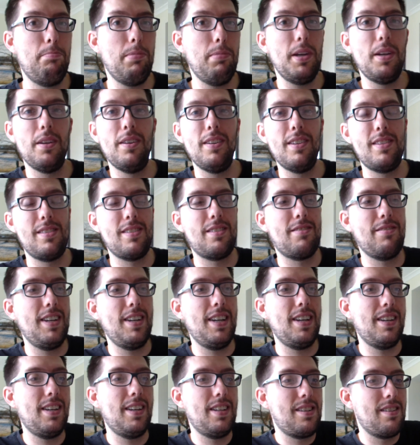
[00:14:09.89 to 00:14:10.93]
But you know, it's a
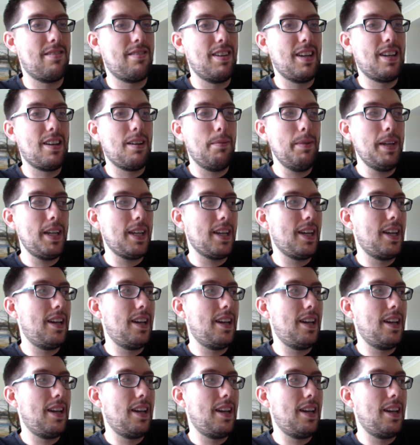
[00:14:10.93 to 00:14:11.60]
great comic,